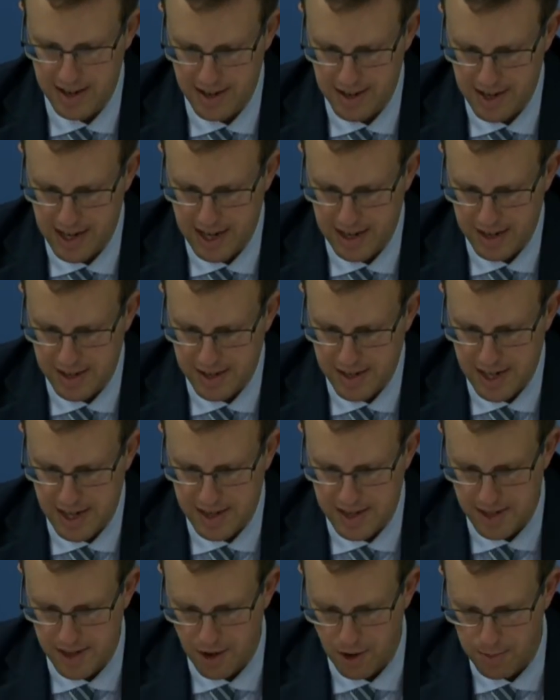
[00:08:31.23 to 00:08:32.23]
United
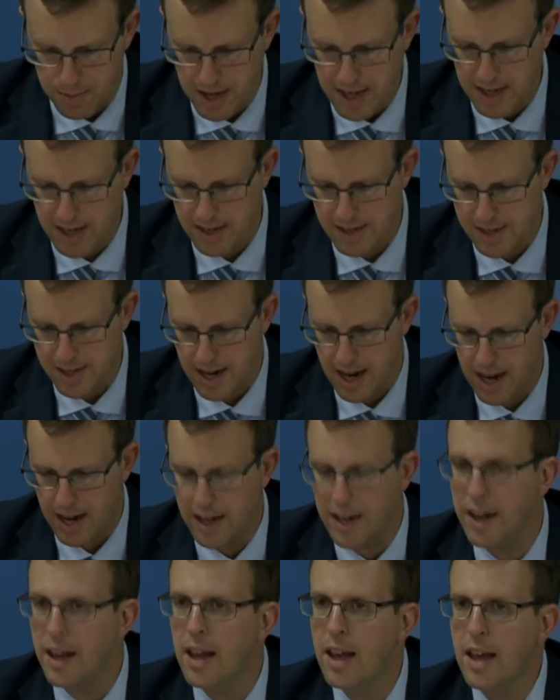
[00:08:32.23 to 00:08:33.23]
States and Armenia
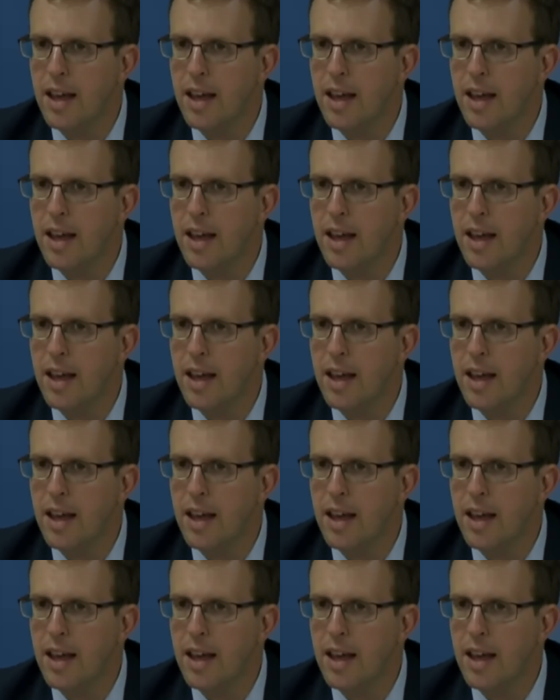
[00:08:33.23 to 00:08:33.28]
signed